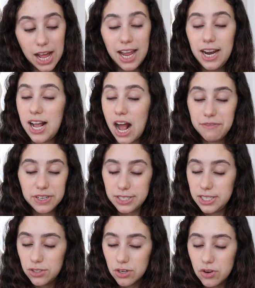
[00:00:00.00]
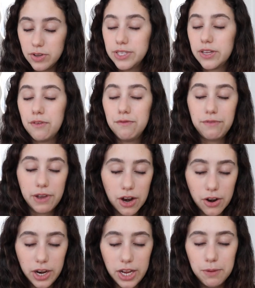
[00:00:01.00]
El cafecito is
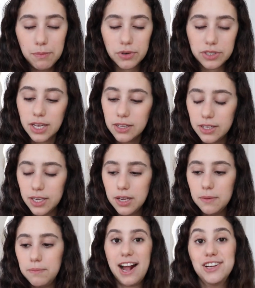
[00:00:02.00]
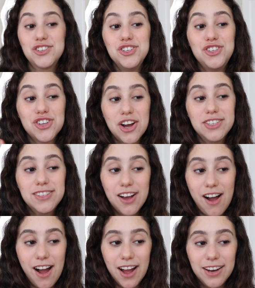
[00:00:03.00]
very importante. I actually just
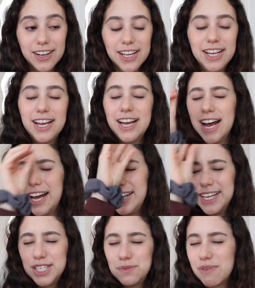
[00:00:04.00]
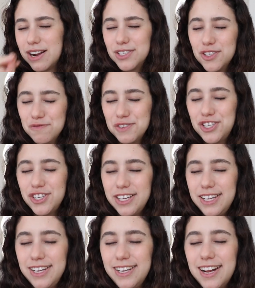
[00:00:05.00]
got an espresso
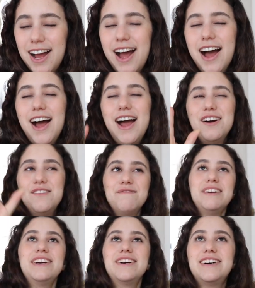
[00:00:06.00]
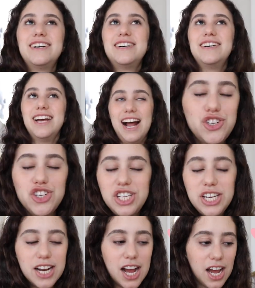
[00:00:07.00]
machine. Oh my god,
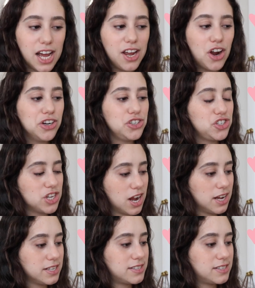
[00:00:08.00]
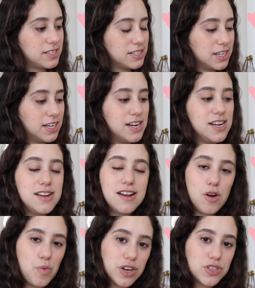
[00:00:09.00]
she and I are just,
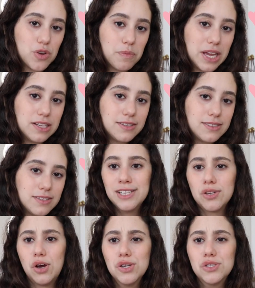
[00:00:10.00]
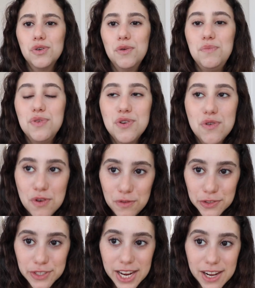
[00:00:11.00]
we are soulmates. And it's also a
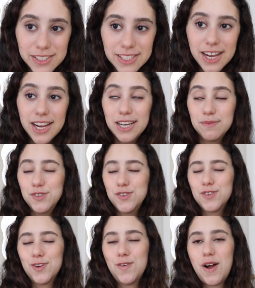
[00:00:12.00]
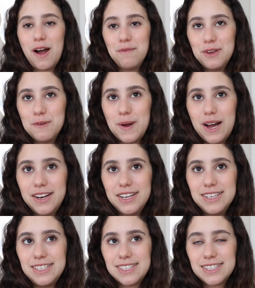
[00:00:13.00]
beautiful day outside. I'm so happy about
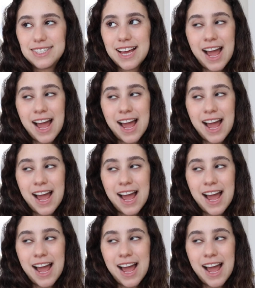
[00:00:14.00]
it.